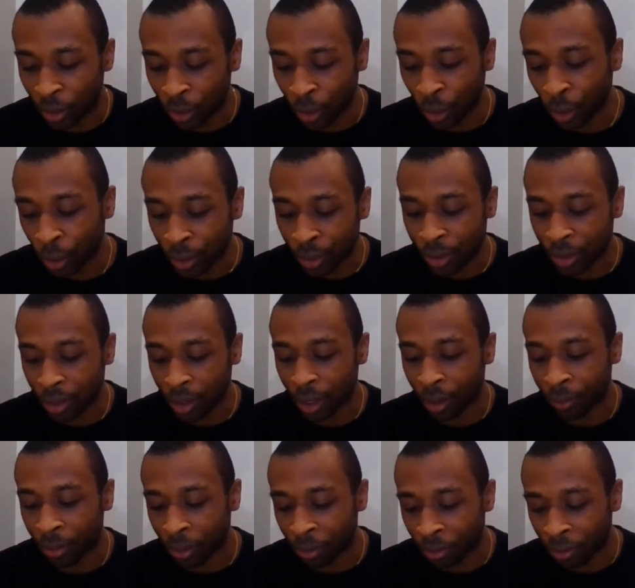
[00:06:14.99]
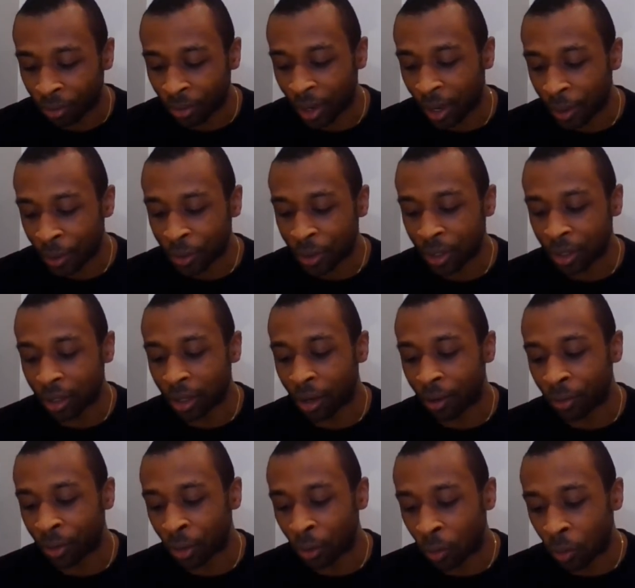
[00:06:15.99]
thirst of the fountain
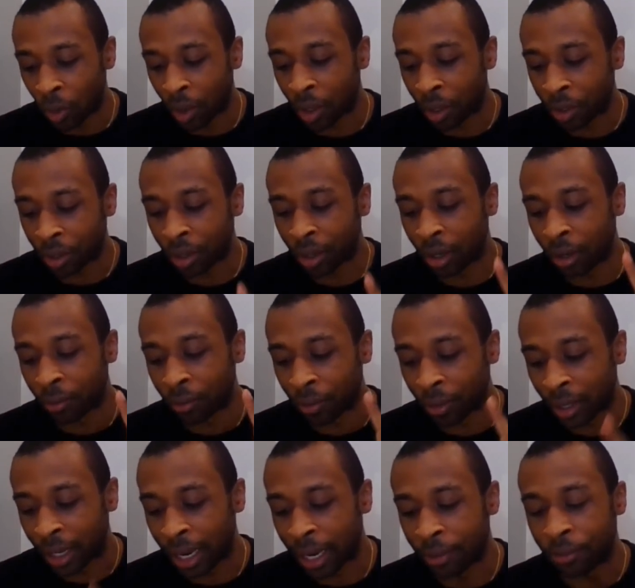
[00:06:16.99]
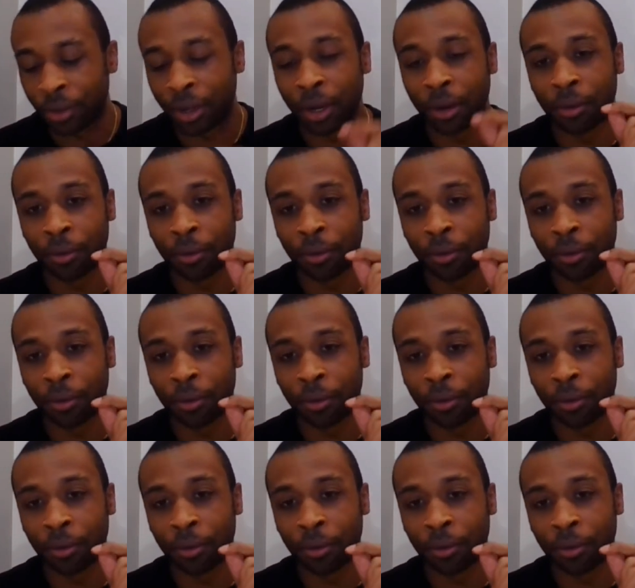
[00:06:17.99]
of the water of life